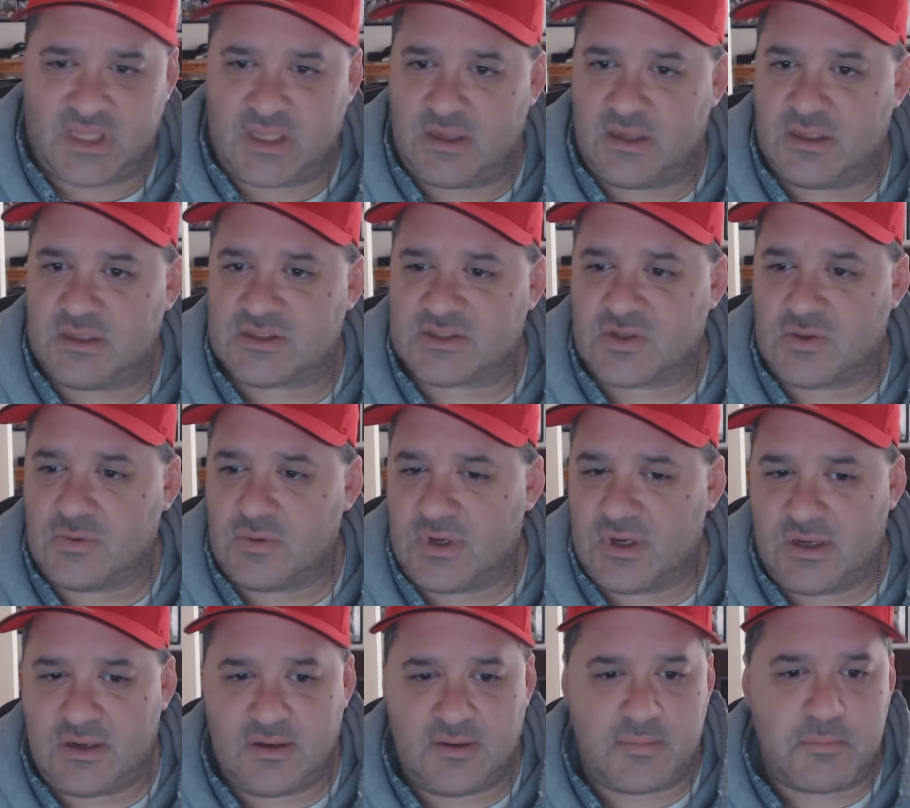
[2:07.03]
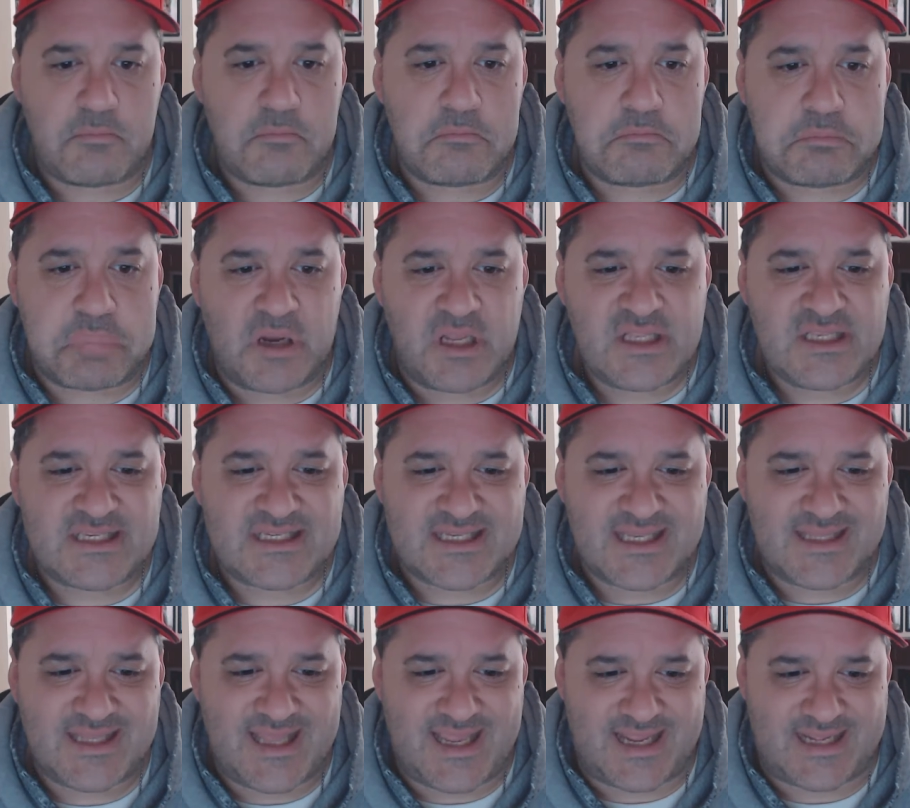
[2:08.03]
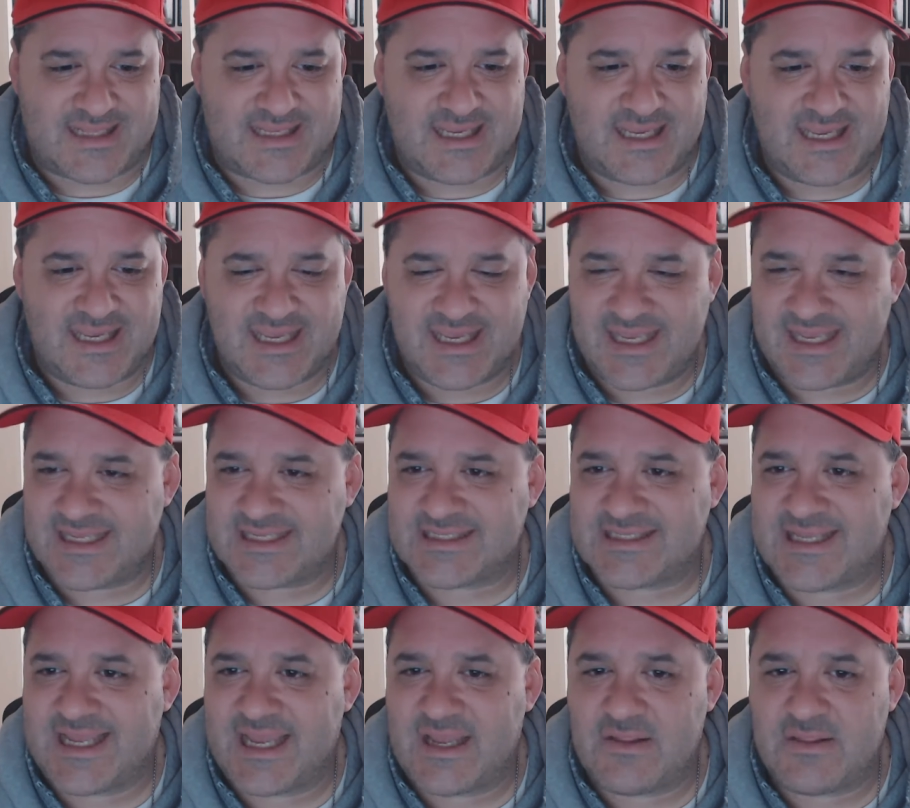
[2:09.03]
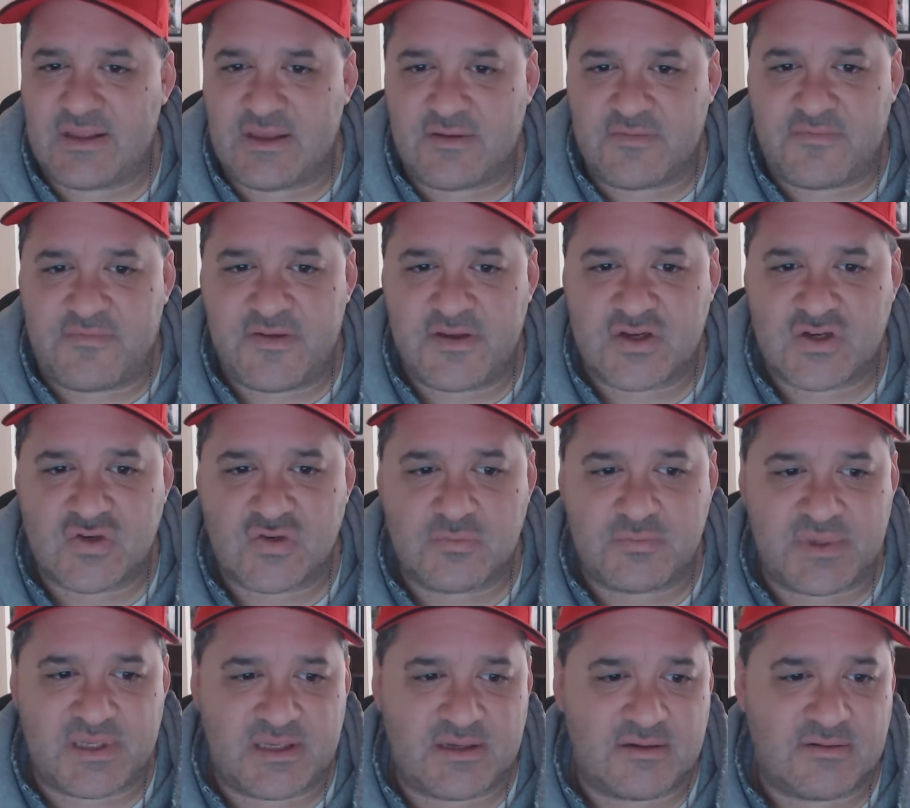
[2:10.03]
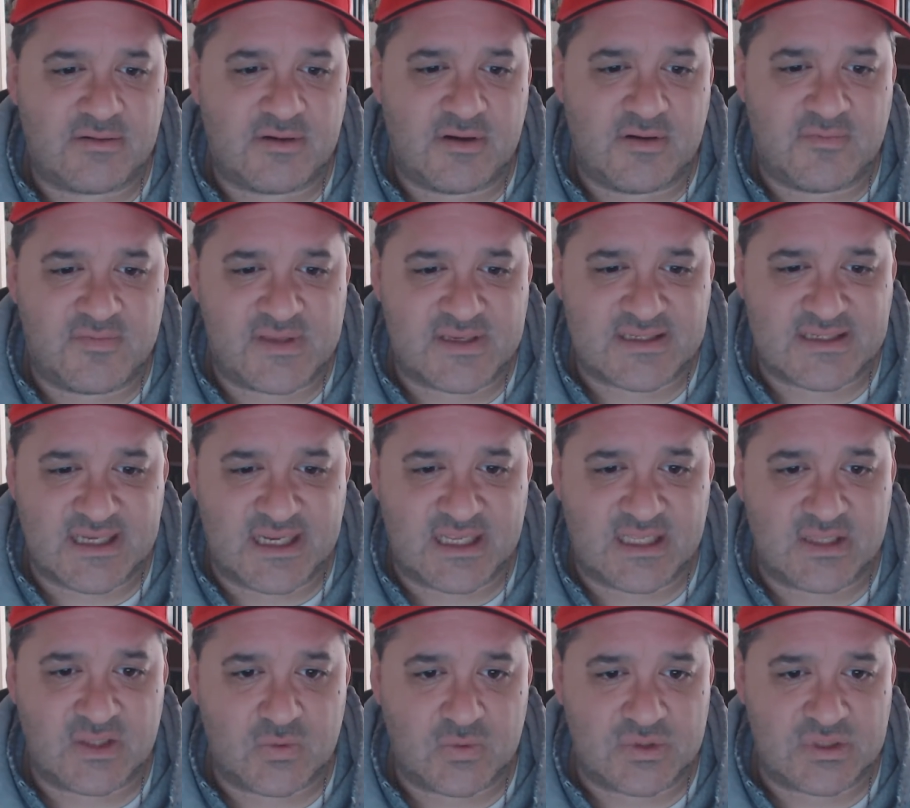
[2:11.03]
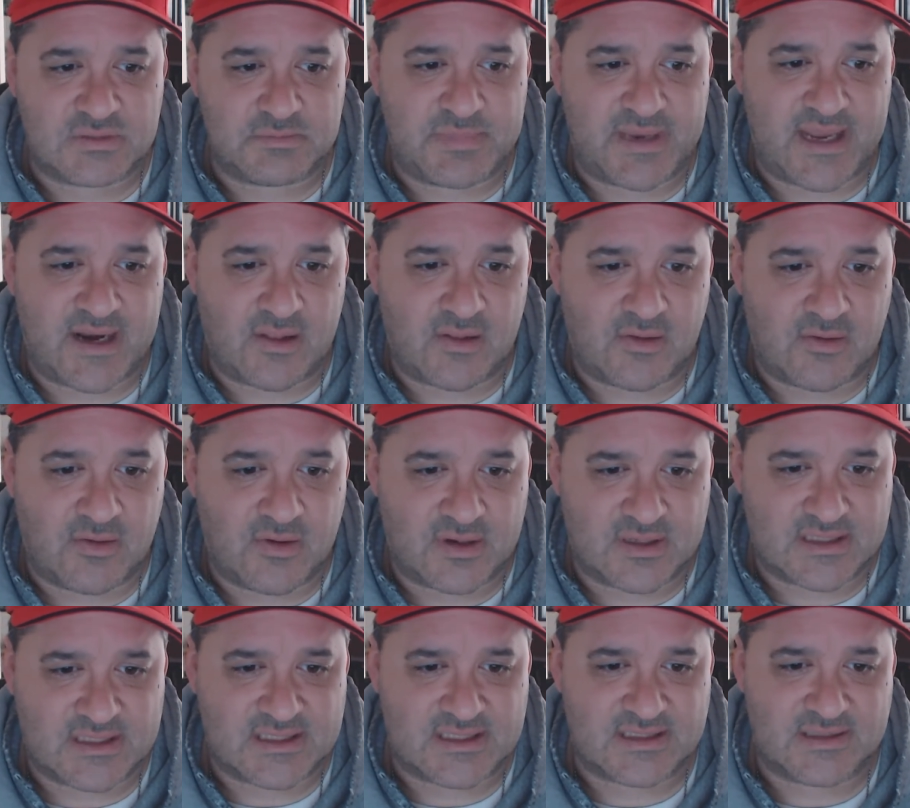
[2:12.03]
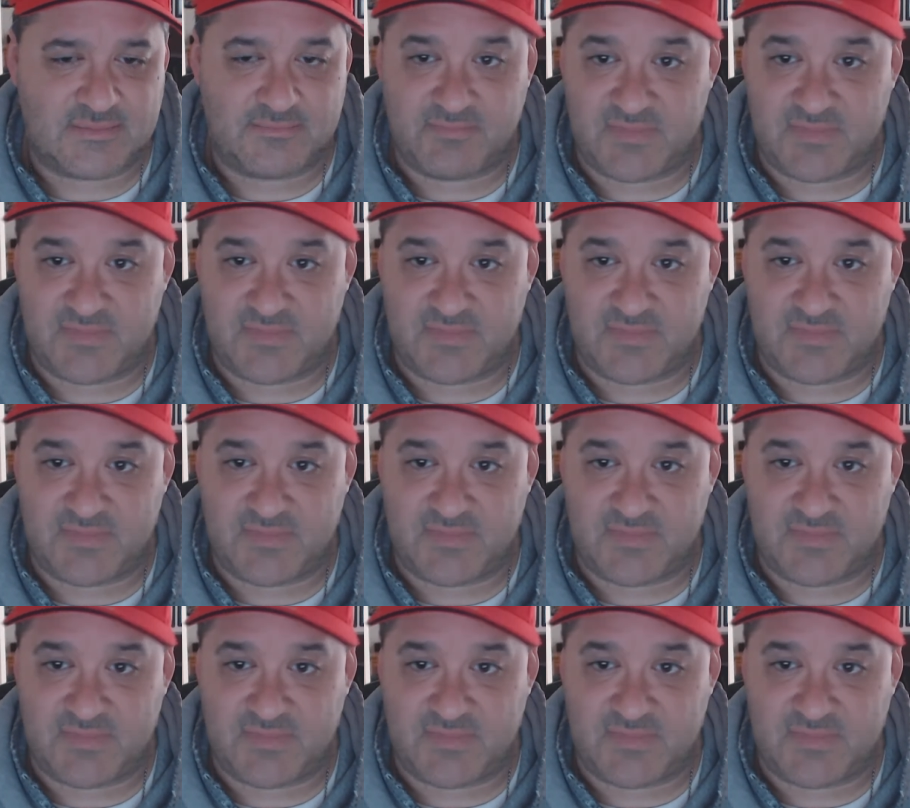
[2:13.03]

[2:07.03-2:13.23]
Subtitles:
So, Bud Select is now the official beer of the St. Louis Battlehawks.